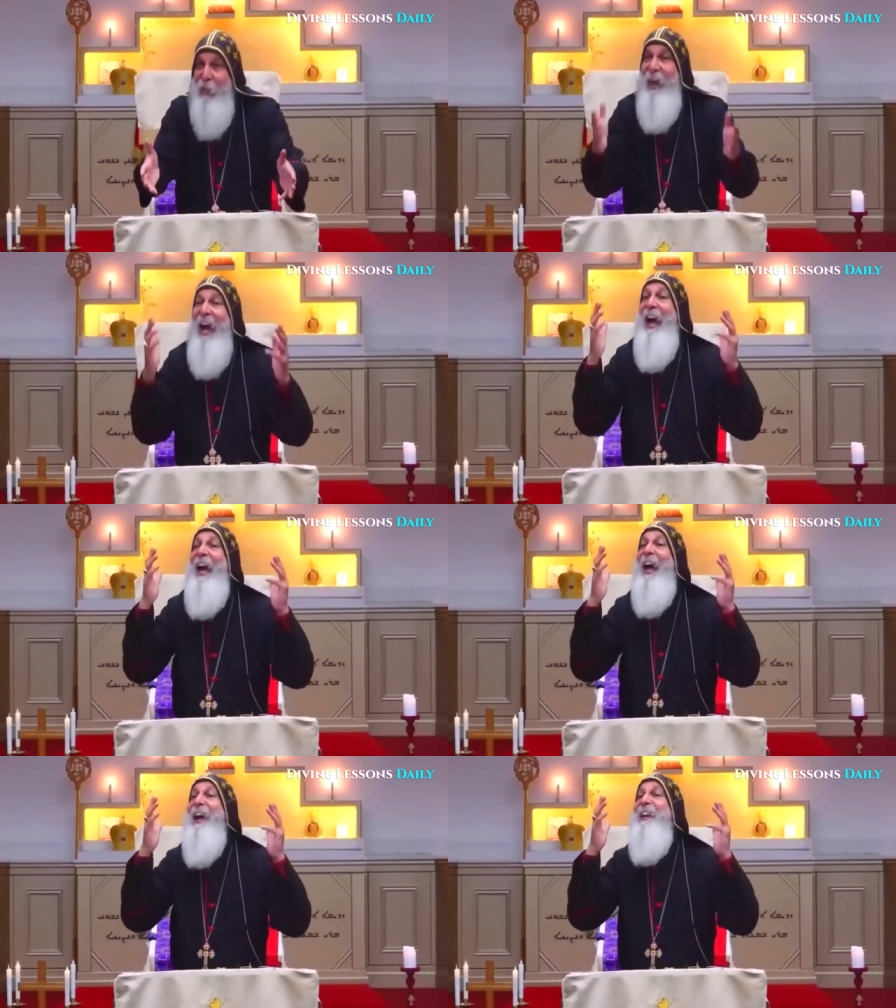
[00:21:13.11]

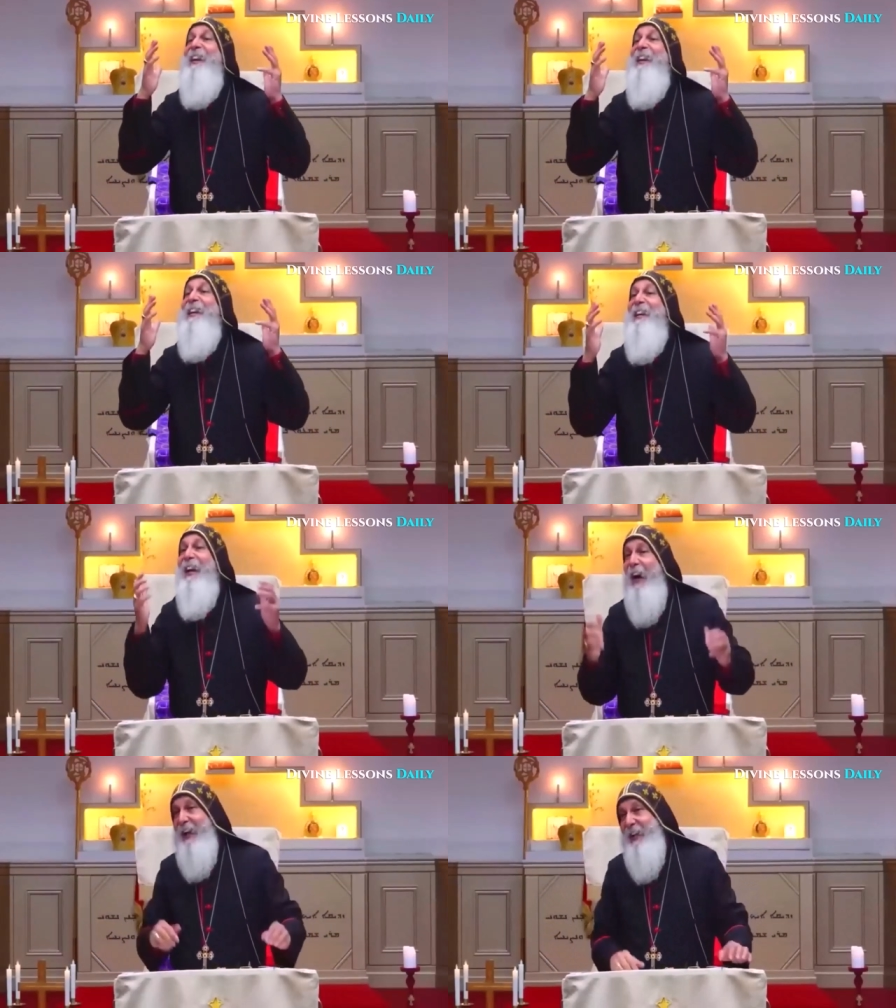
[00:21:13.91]
then
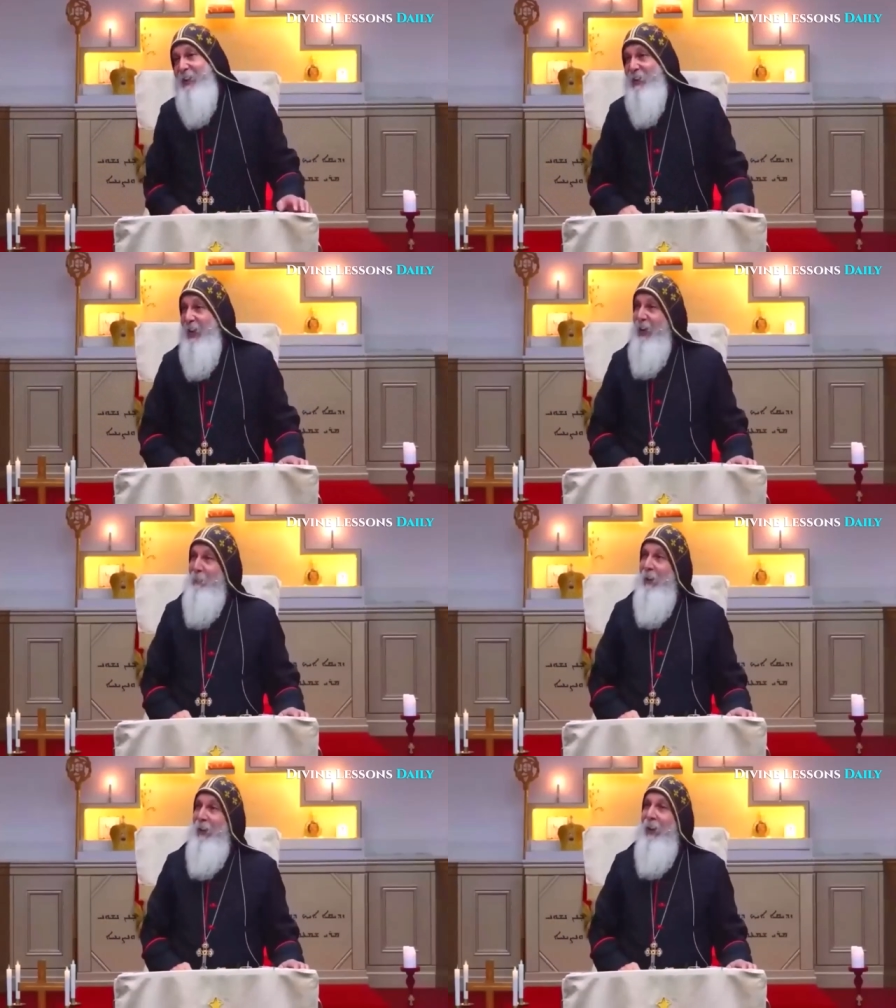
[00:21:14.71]
I can say
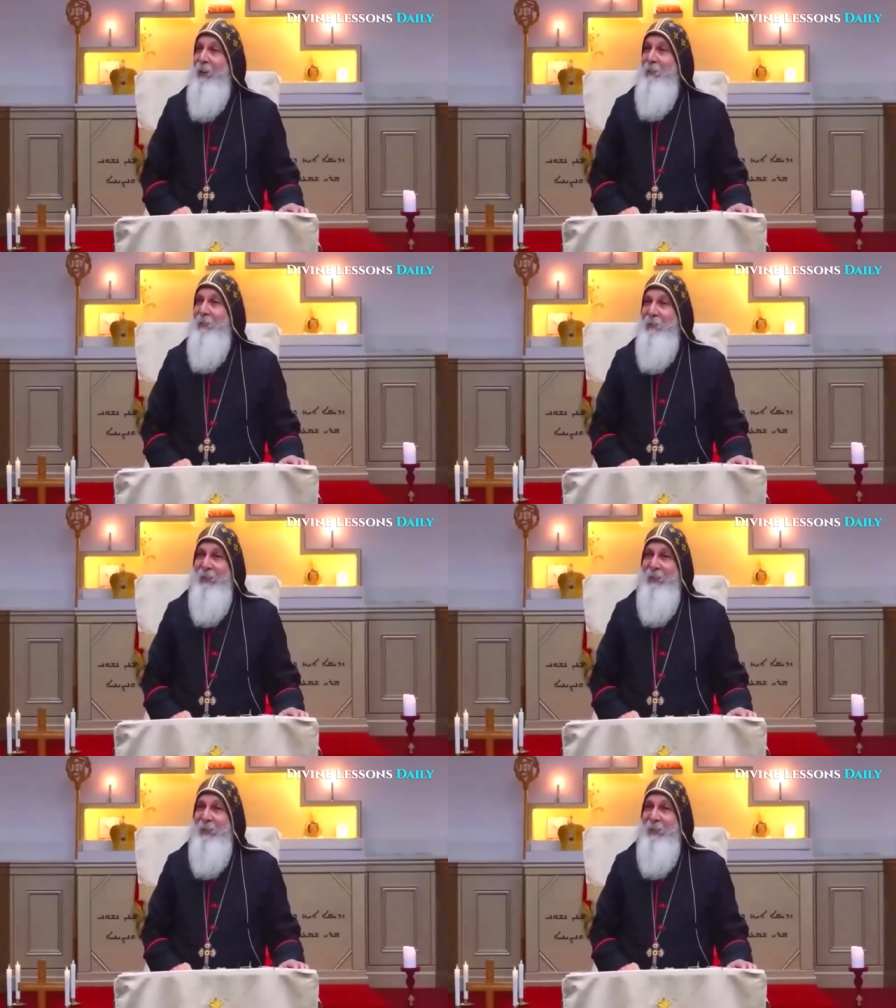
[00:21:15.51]
I'm alive.